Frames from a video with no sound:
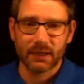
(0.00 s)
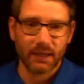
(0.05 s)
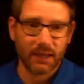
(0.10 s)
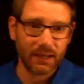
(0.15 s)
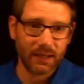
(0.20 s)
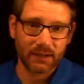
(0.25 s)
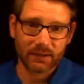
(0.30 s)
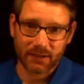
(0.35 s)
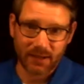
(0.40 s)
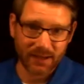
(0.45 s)

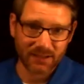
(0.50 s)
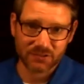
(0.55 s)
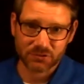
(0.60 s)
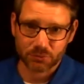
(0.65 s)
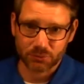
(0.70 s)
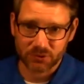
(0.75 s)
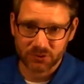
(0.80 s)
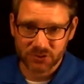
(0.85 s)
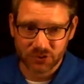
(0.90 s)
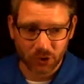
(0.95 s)
and as a
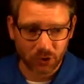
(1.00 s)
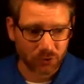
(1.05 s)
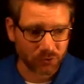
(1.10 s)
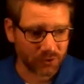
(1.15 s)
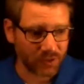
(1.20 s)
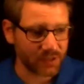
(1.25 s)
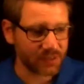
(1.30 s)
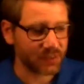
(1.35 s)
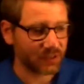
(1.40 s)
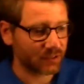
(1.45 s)
result,
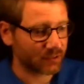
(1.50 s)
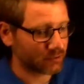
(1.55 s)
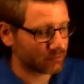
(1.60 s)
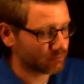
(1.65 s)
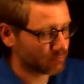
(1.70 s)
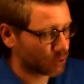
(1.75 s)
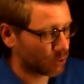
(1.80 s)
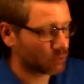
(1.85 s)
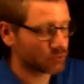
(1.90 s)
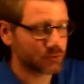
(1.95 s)
I think
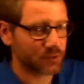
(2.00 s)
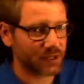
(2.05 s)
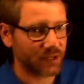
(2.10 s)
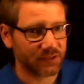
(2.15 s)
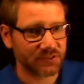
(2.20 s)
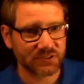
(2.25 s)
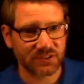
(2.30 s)
it goes without